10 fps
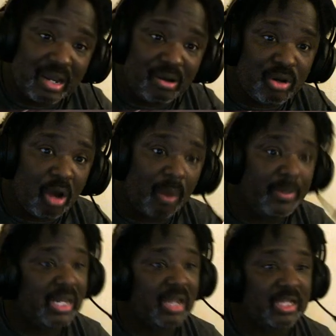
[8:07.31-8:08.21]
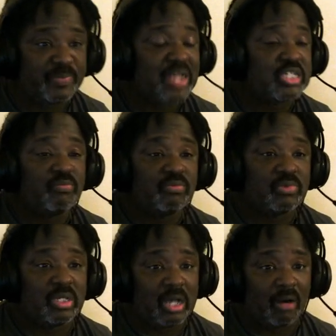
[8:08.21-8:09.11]
I mean, especially
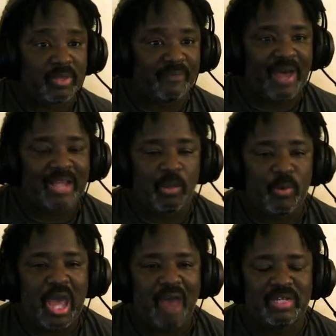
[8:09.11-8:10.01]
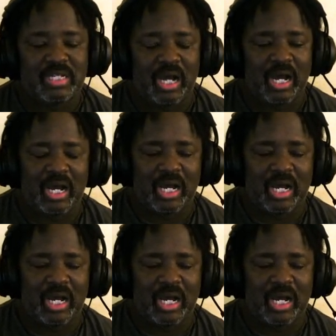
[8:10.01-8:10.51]
the fact that we have a